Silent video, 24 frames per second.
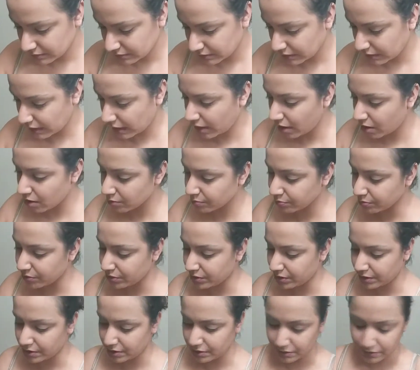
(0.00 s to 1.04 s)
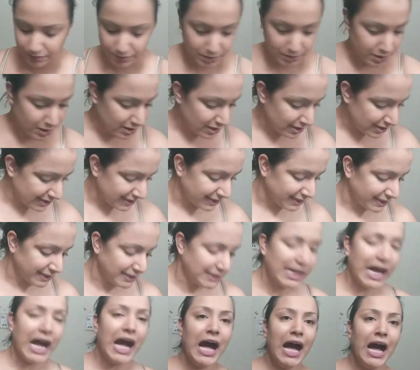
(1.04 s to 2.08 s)
They are pretty though.
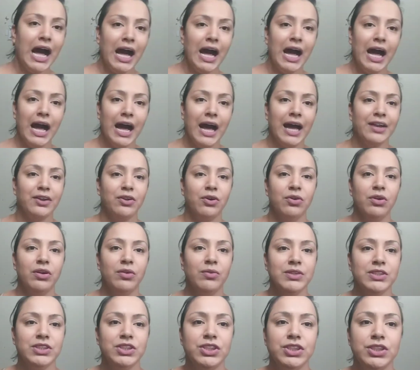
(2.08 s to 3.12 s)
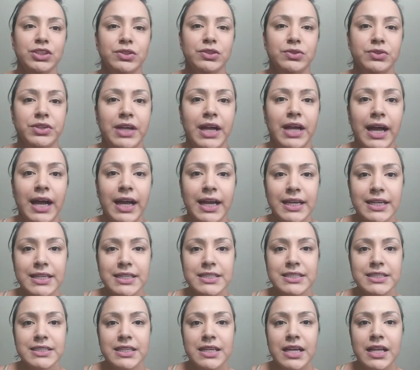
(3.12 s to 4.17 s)
Ah, I don't know what to do, you
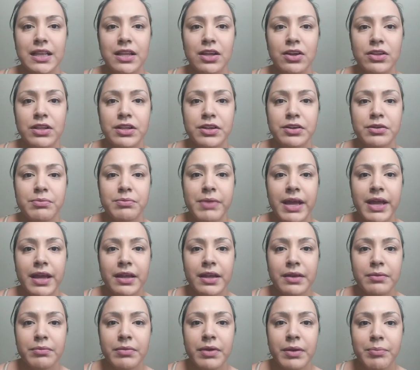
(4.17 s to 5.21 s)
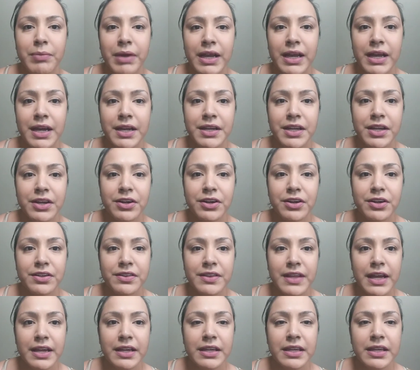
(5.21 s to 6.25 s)
guys. Hello, little man. My honey heard
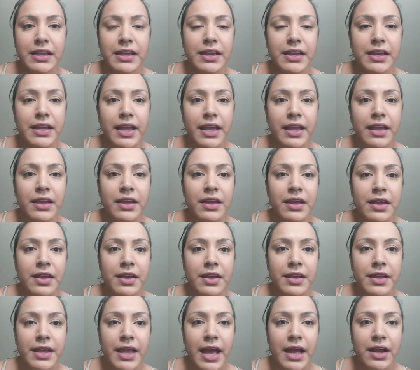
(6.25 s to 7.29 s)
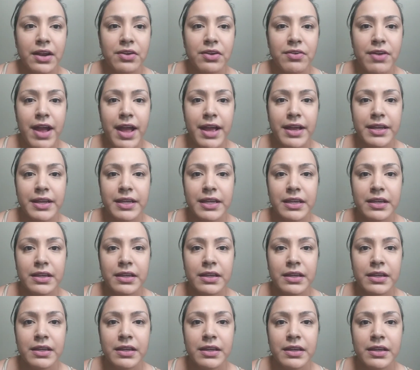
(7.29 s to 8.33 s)
that he can
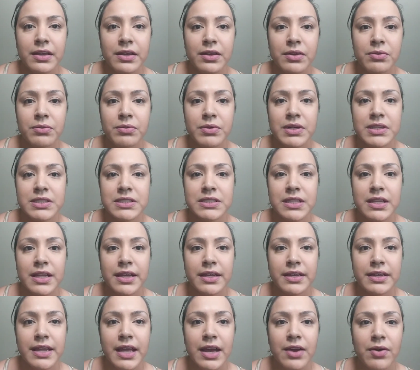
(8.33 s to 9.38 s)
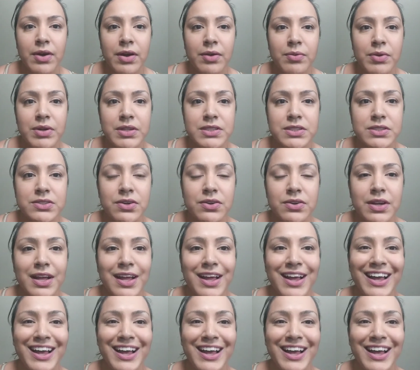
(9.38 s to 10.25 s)
He was like now I want soda.